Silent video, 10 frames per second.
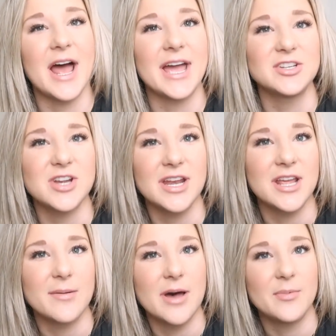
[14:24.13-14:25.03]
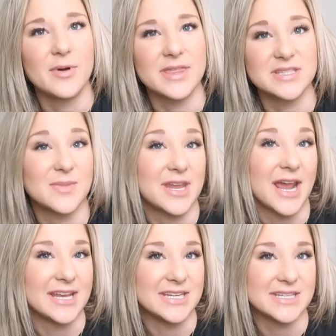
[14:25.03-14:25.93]
I try to come up with as many
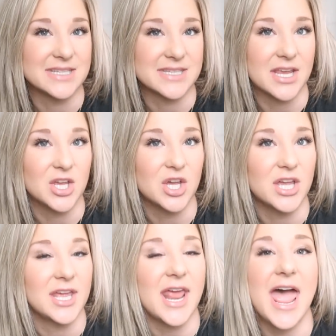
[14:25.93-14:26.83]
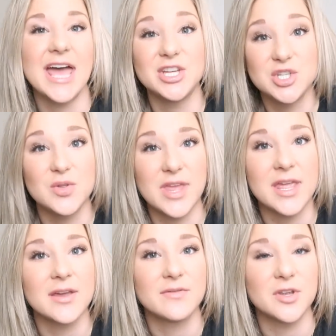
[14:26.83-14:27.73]
ideas as I could. As you
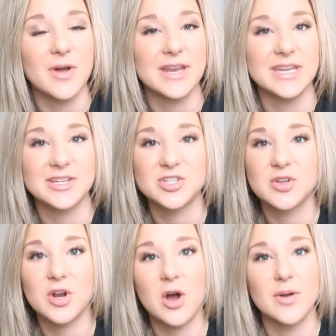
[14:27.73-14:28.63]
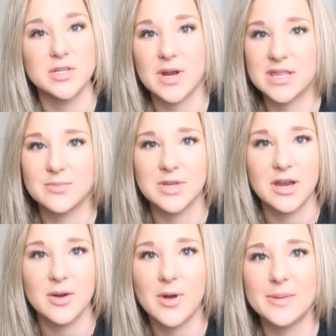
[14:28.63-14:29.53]
think of new ideas, you could always write them
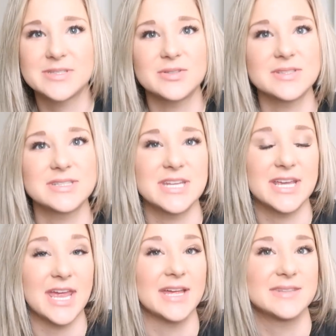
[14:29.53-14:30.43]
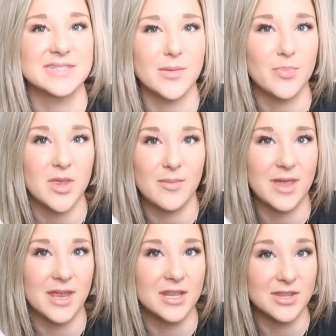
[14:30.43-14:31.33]
down on a popsicle stick and slip them
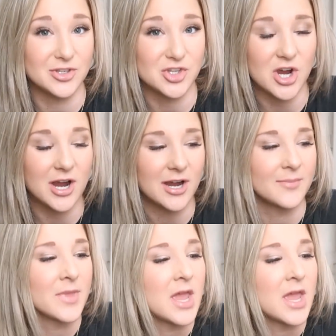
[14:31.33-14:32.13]
in the jar.